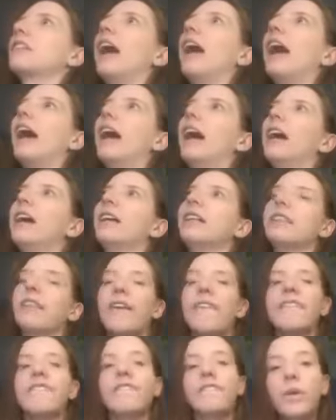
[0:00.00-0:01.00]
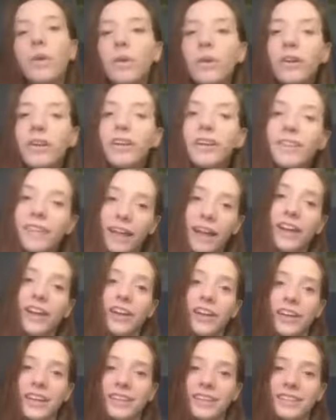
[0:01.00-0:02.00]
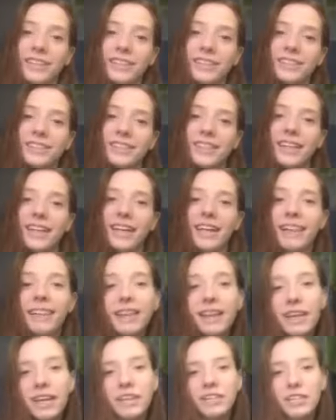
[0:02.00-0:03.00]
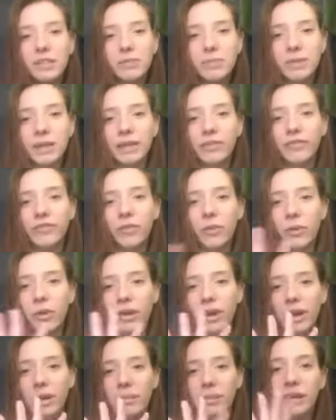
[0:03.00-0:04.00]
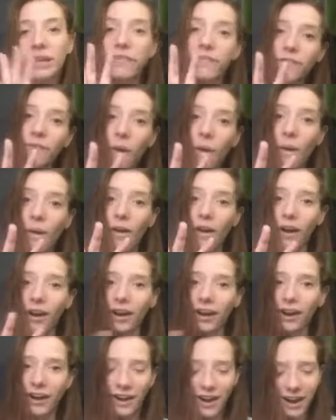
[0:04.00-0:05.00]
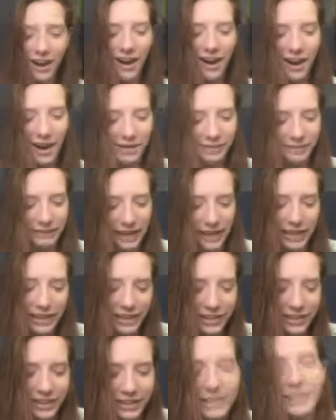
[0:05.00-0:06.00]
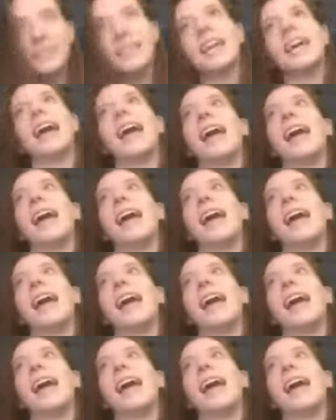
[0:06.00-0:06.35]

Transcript: has 4 letters. I think I just said 4, but it's 4 letters,